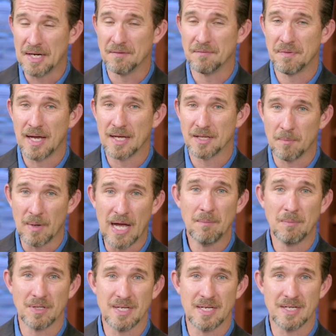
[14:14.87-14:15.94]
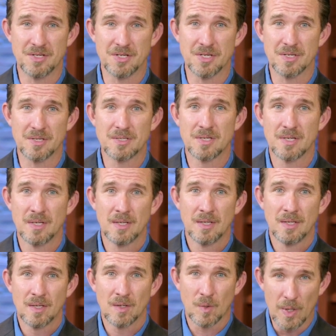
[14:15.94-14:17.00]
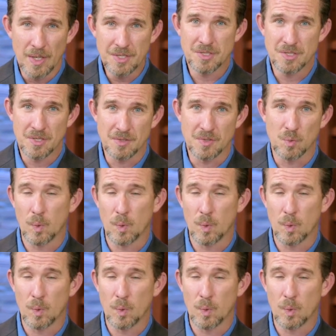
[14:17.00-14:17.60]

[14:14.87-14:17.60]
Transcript: In fact, the Bible teaches Christians